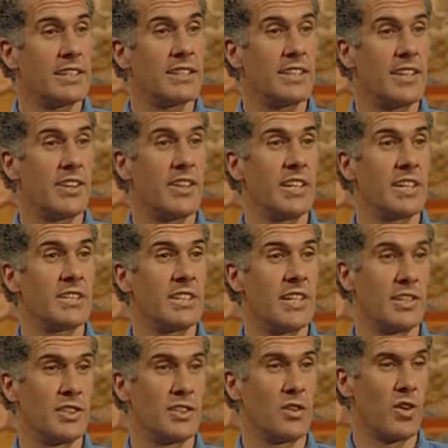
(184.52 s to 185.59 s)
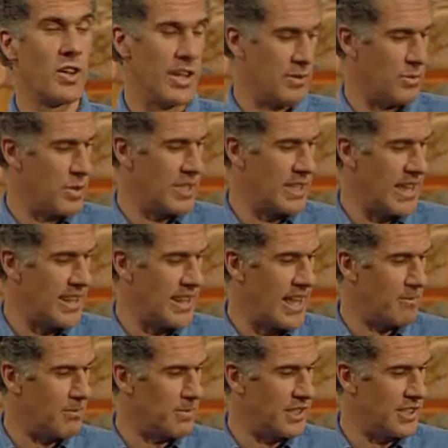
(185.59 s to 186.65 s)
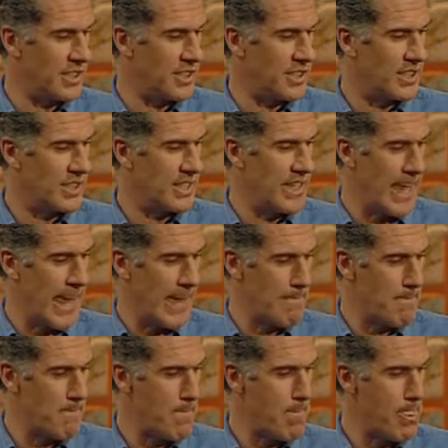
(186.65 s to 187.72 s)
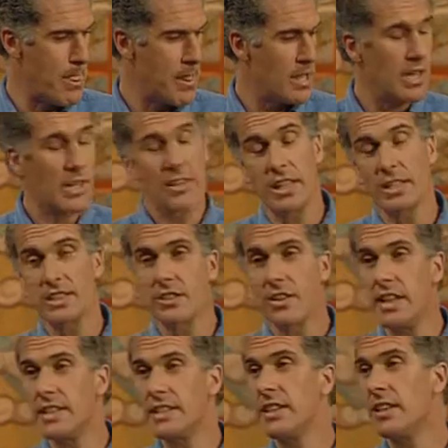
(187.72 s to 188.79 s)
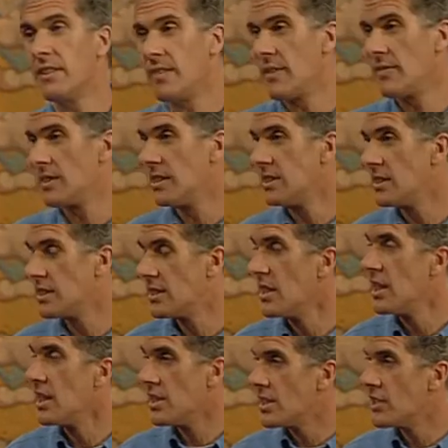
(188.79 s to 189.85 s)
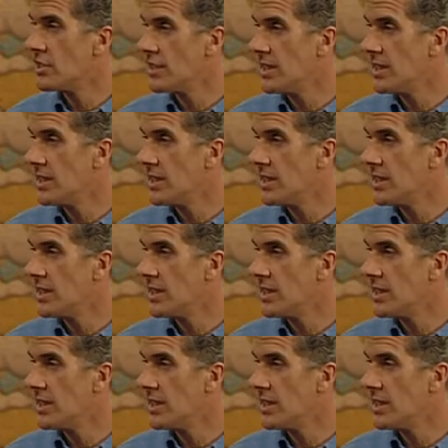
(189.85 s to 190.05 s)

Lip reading: serious historian would take that position today. There's a great deal of evidence that